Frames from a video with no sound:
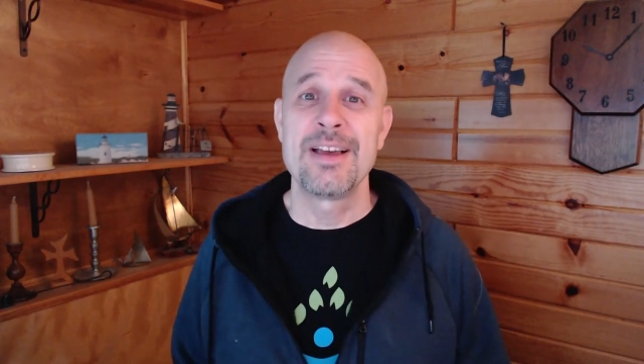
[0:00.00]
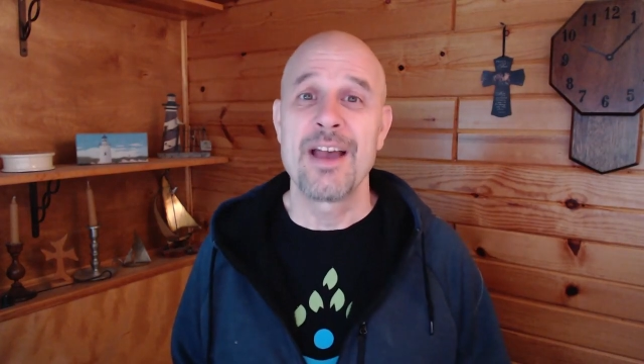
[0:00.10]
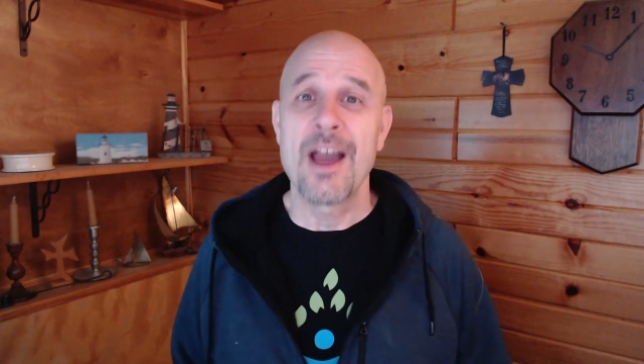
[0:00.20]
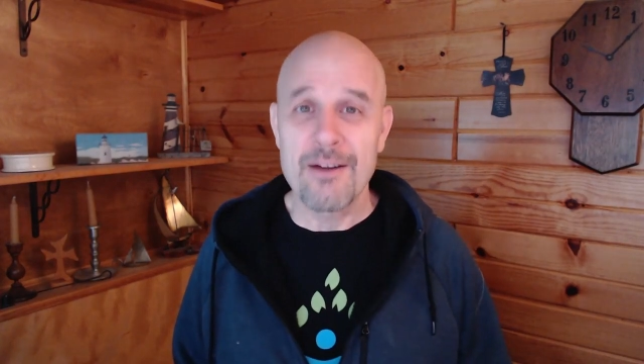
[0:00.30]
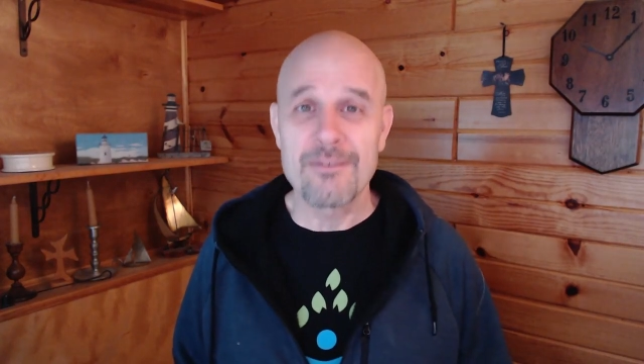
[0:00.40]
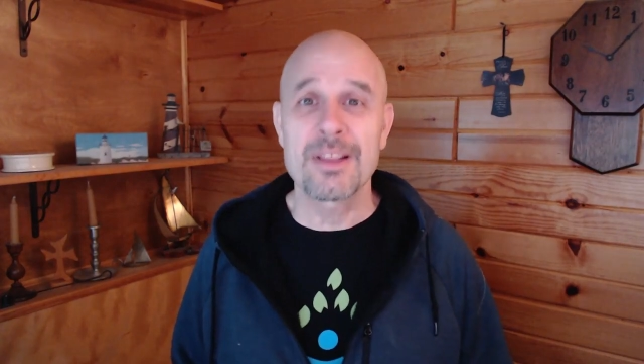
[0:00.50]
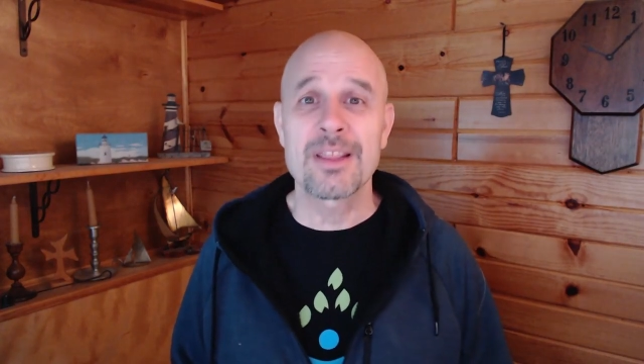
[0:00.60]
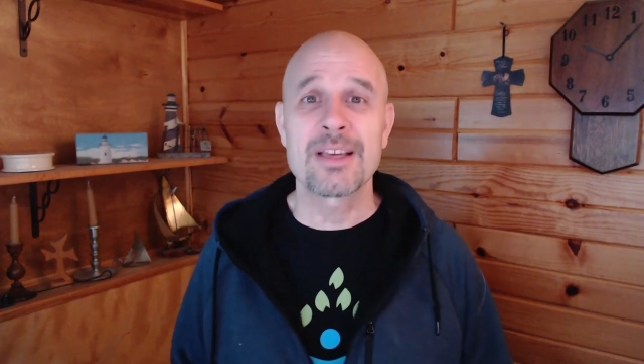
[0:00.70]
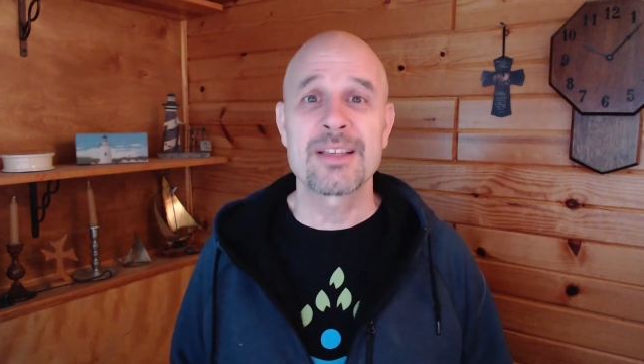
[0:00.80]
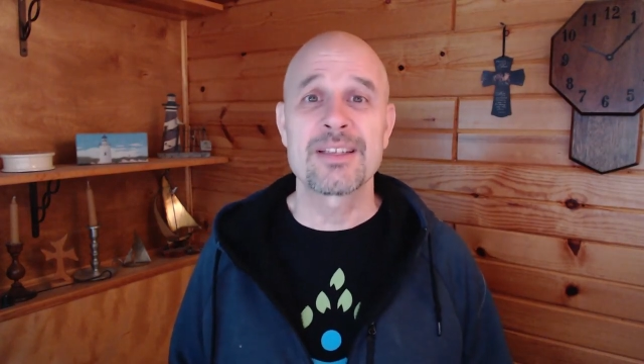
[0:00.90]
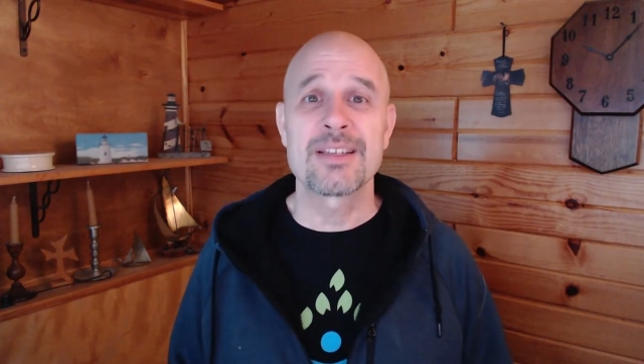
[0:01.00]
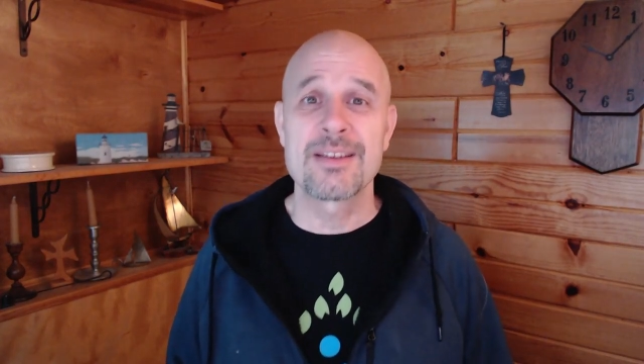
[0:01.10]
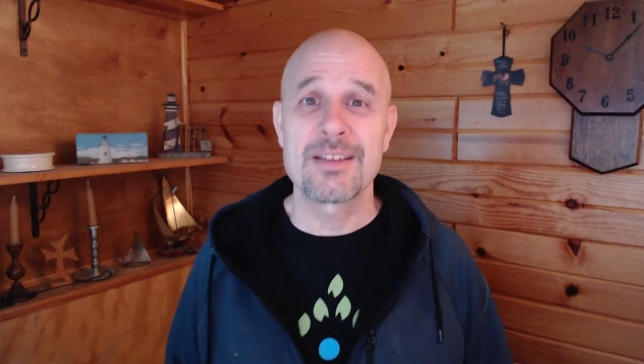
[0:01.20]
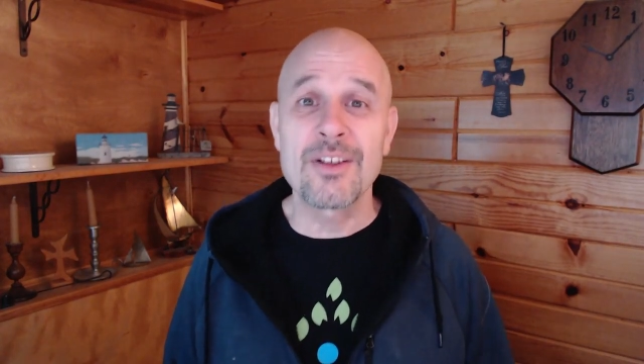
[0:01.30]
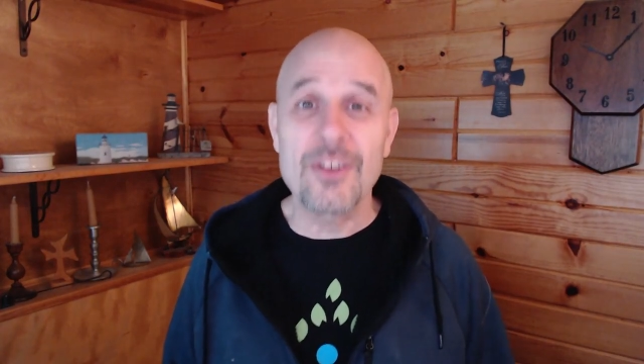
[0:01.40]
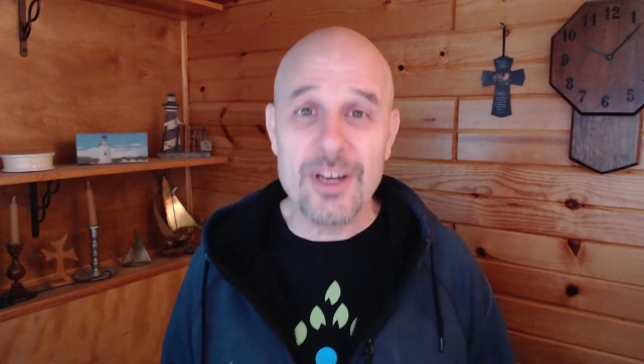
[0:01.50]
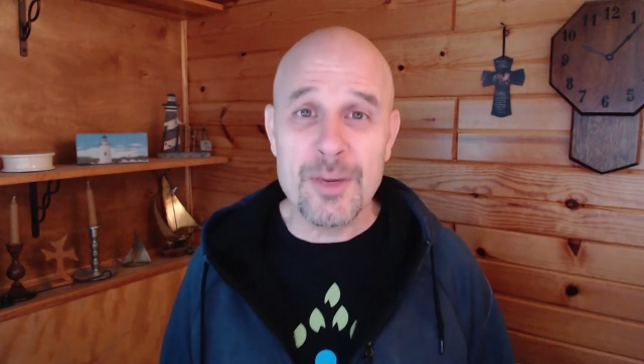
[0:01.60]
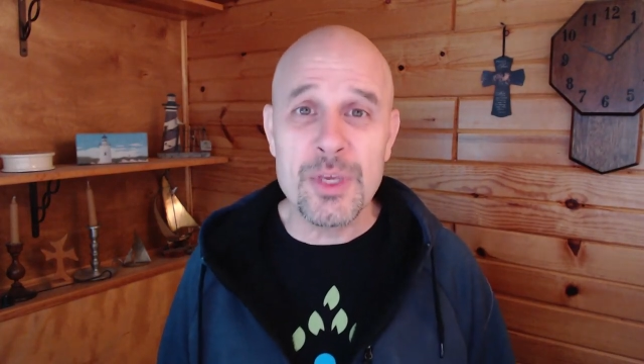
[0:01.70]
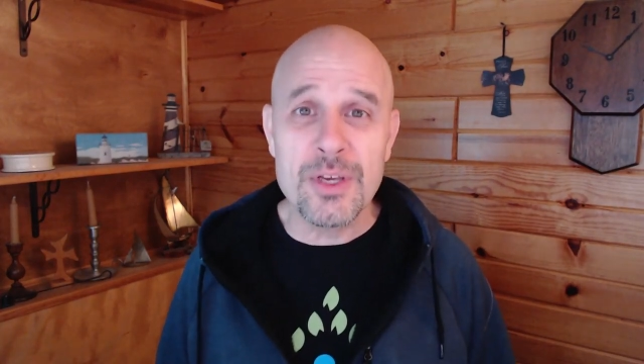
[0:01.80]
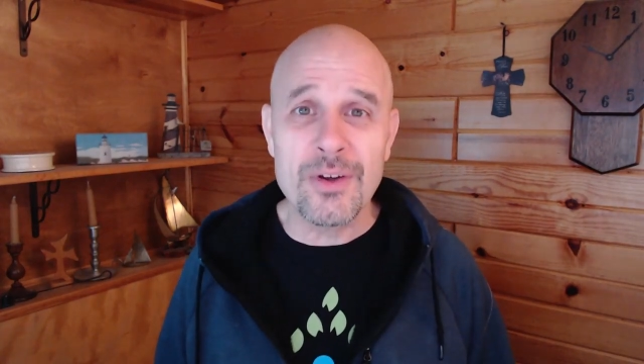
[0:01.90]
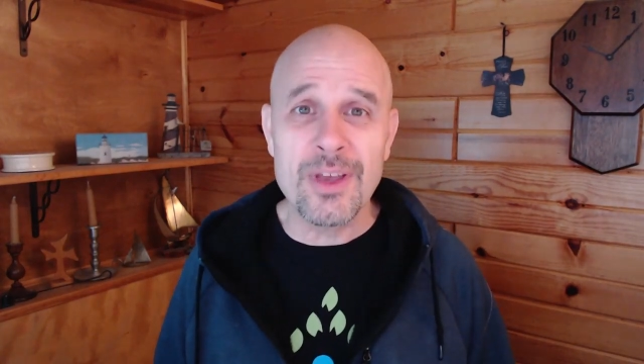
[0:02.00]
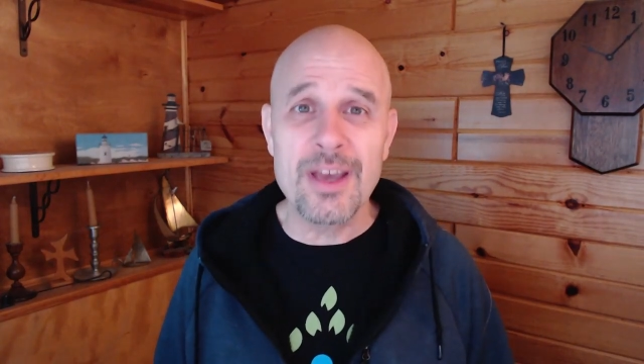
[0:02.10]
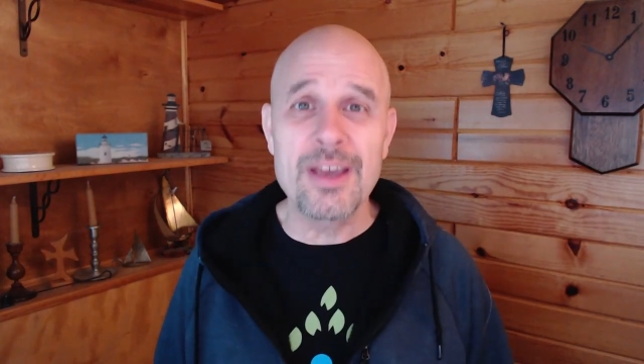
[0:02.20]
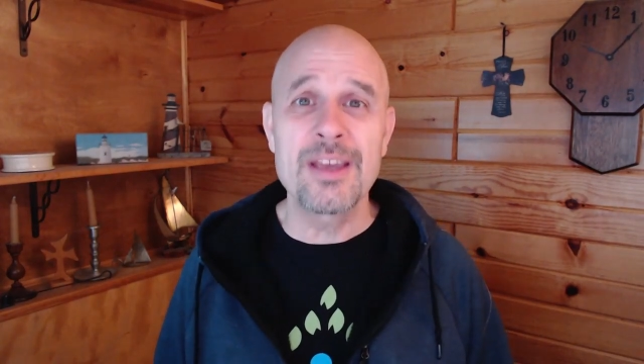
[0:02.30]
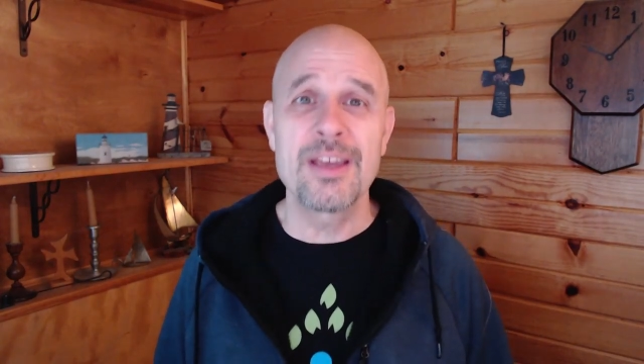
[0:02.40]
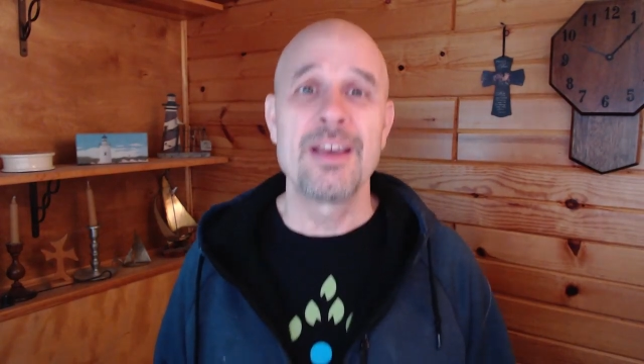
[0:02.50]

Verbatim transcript: everything's still going to be okay